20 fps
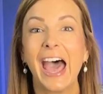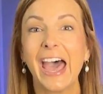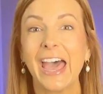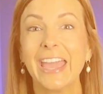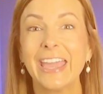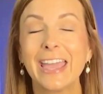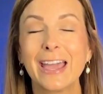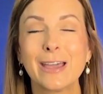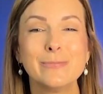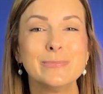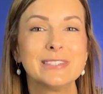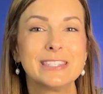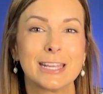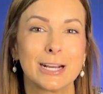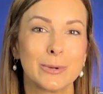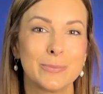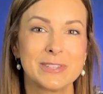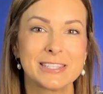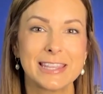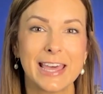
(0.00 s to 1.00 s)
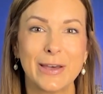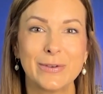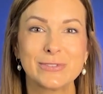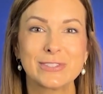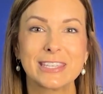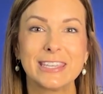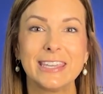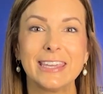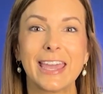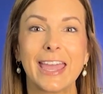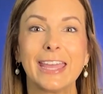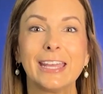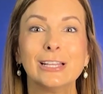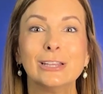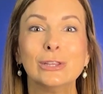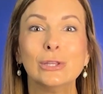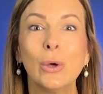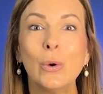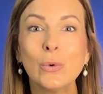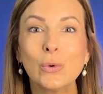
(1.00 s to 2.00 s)
Hi, I'm Sarah Maslowski, a
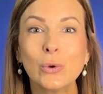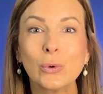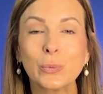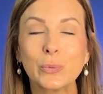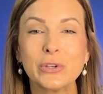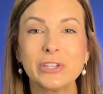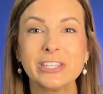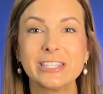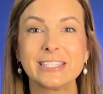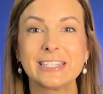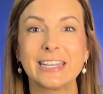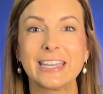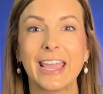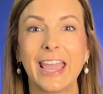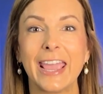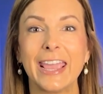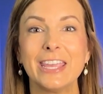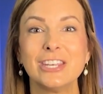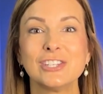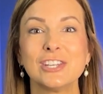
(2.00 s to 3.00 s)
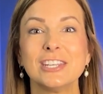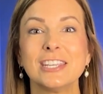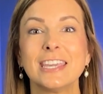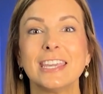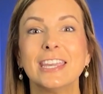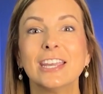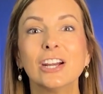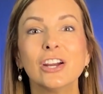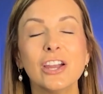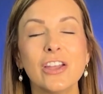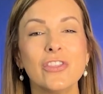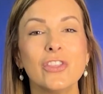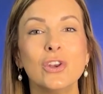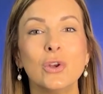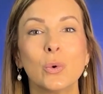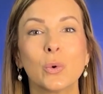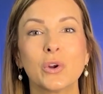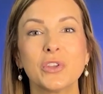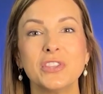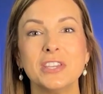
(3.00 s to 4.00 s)
local real estate agent here in the
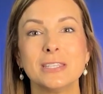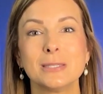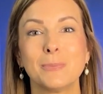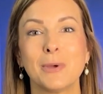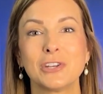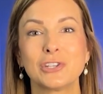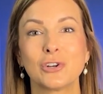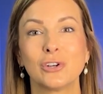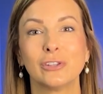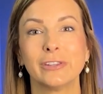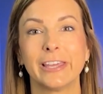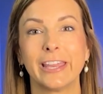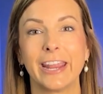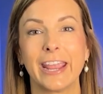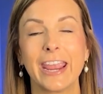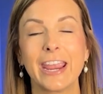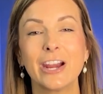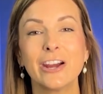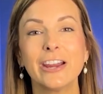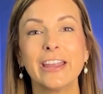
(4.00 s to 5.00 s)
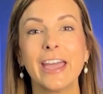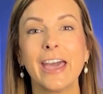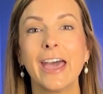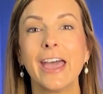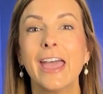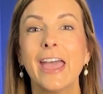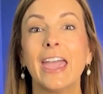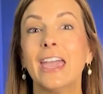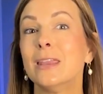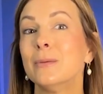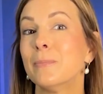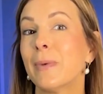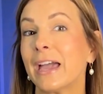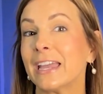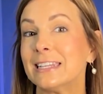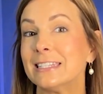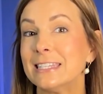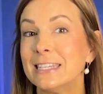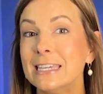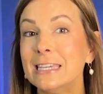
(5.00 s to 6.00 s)
Northeast Metro Atlanta area, and
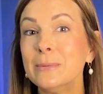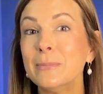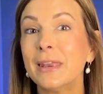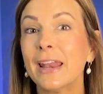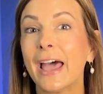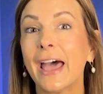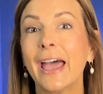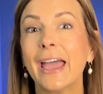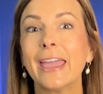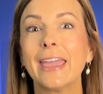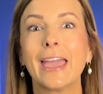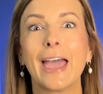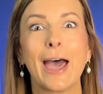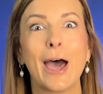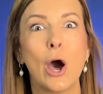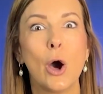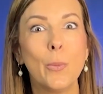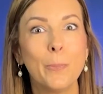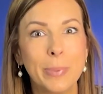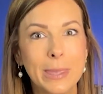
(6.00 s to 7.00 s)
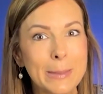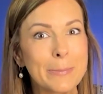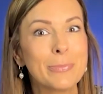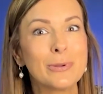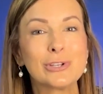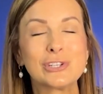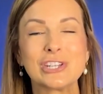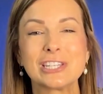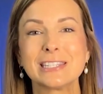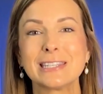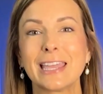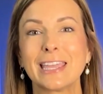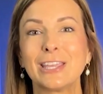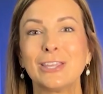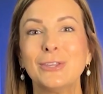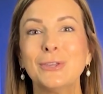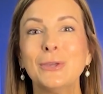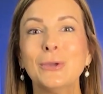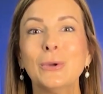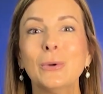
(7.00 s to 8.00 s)
my team and I help people just
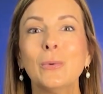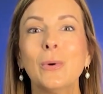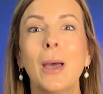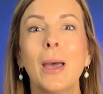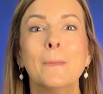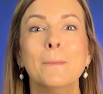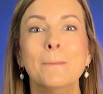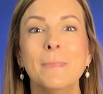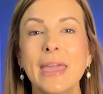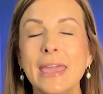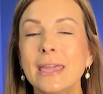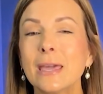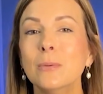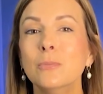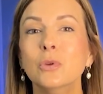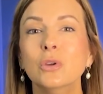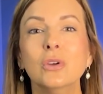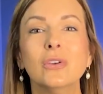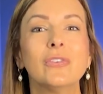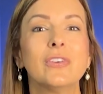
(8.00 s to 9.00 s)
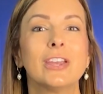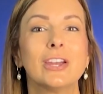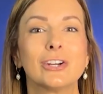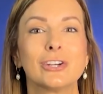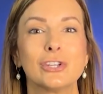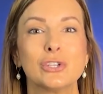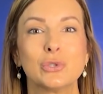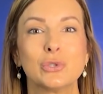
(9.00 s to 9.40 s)
like you make a move here to